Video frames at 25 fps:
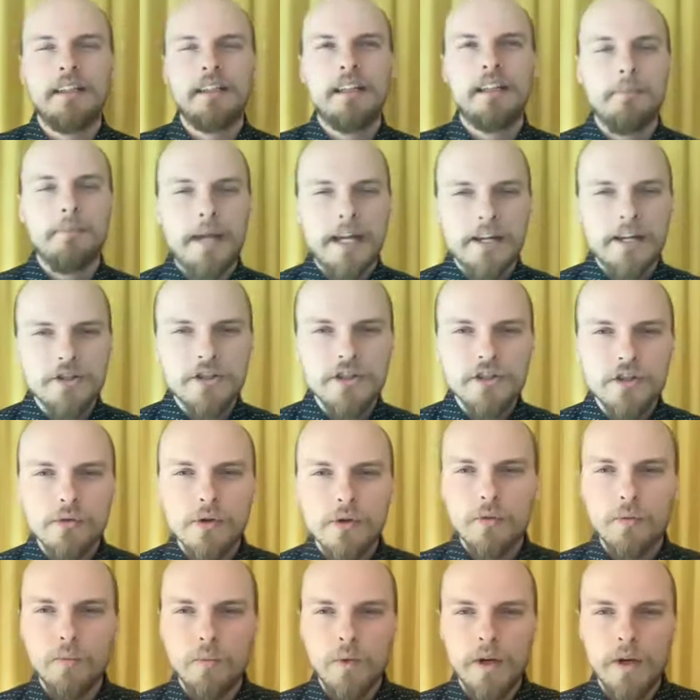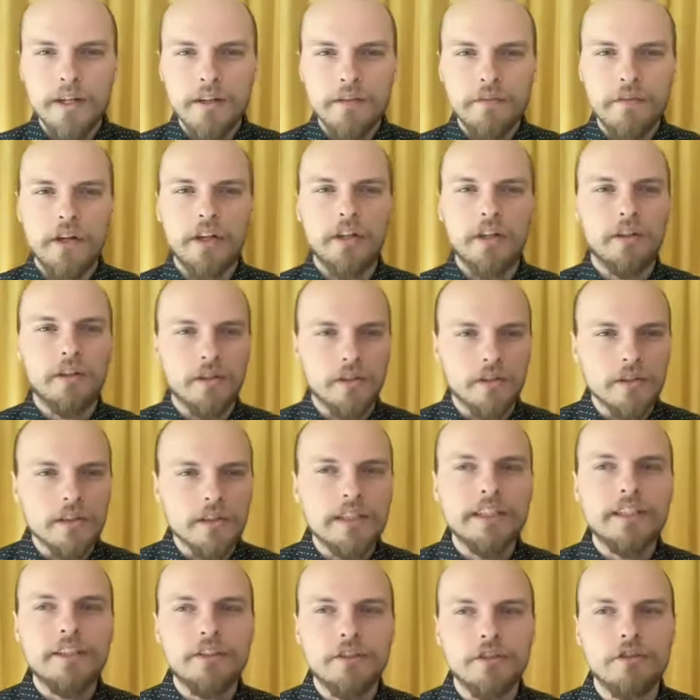Imagine you are one of our
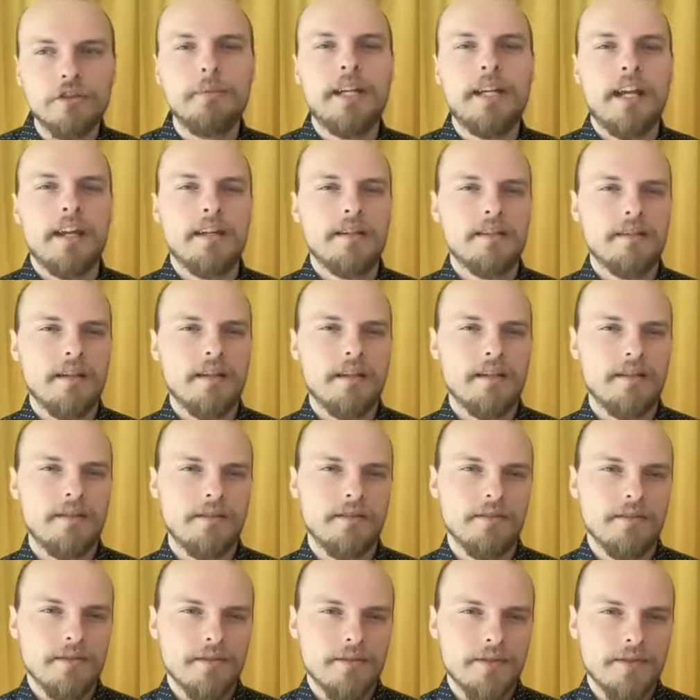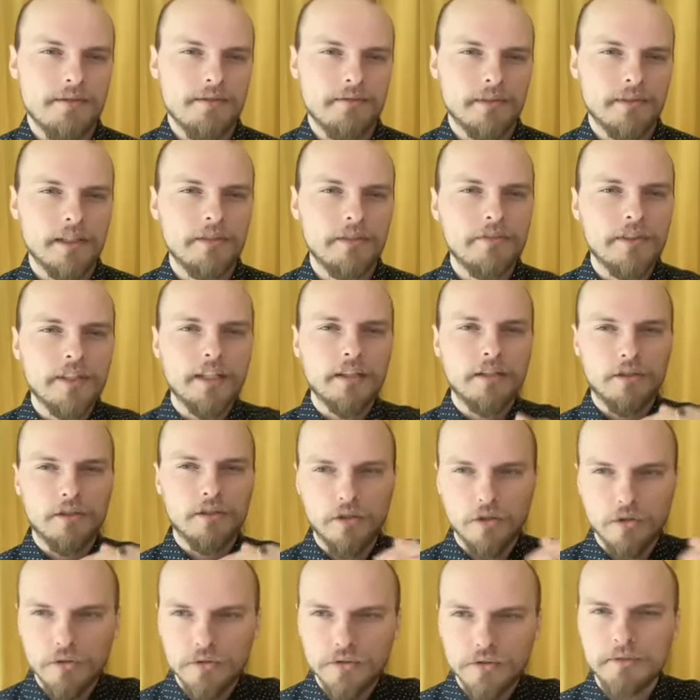early human ancestors, living in
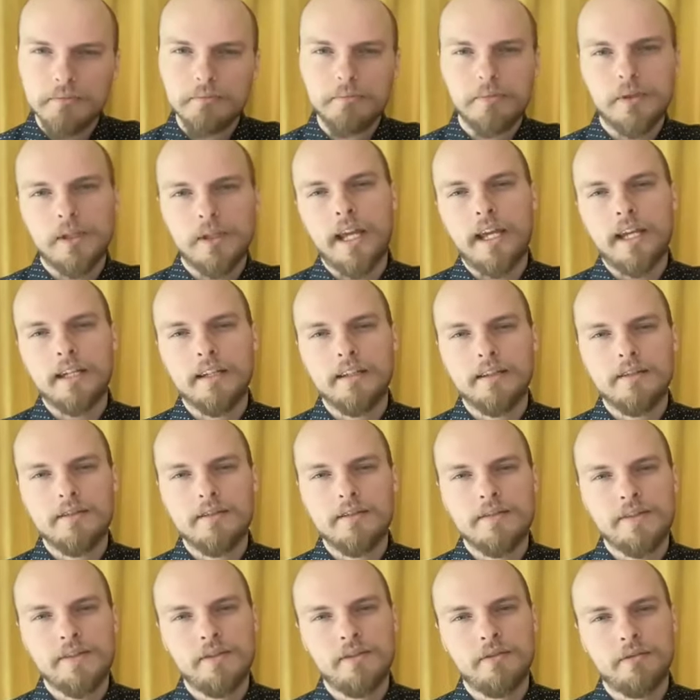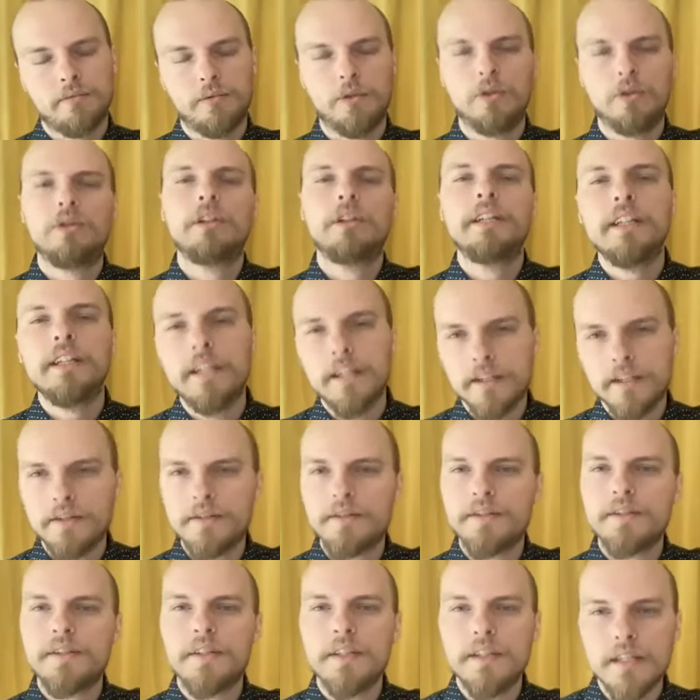golden plains, rolling
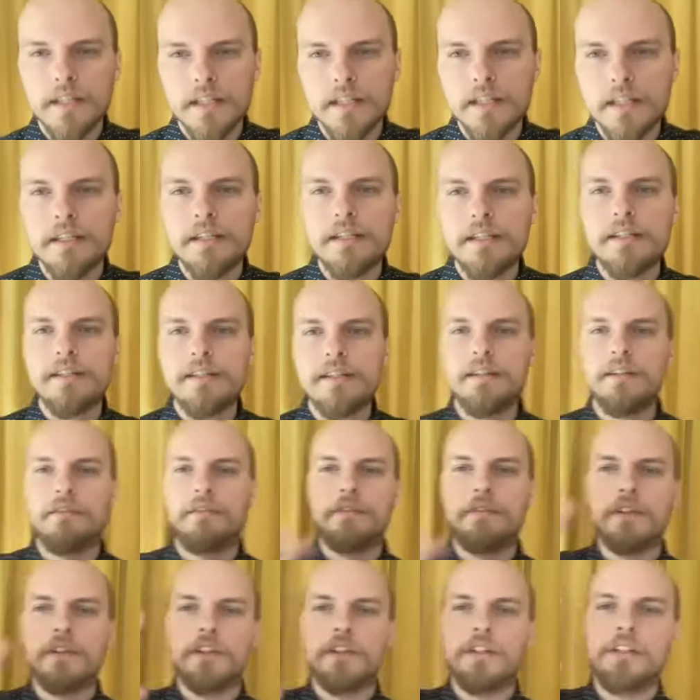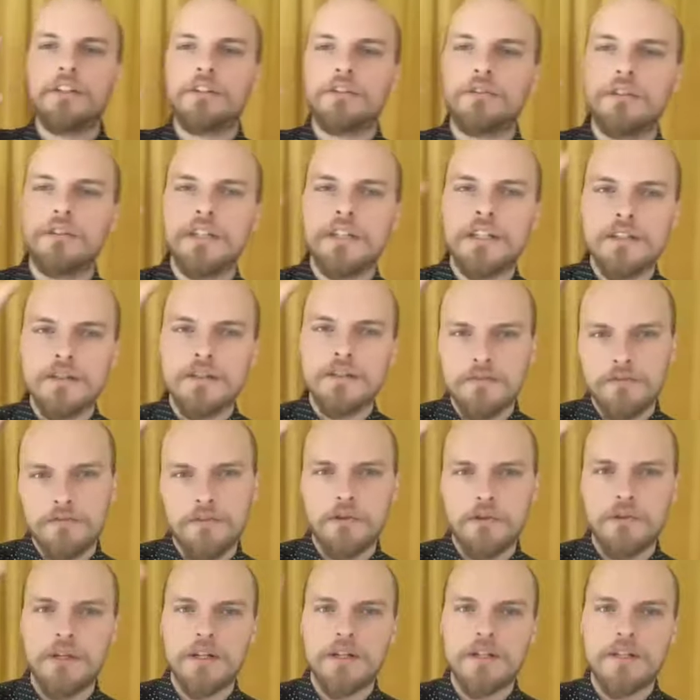hills to the east, and a verdant green
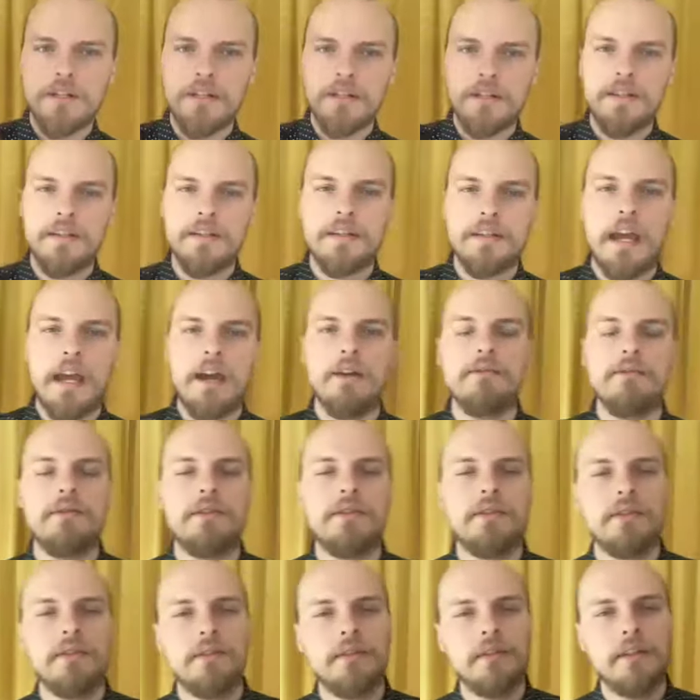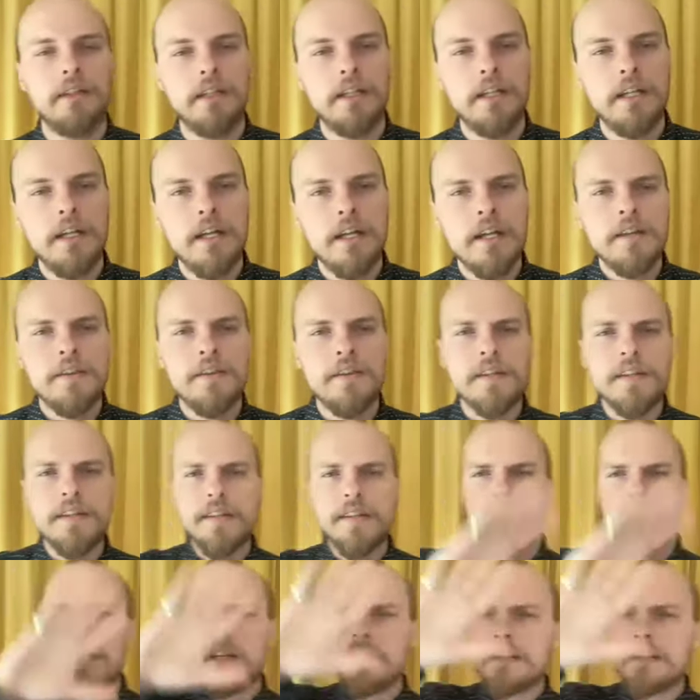forest to the south. The sun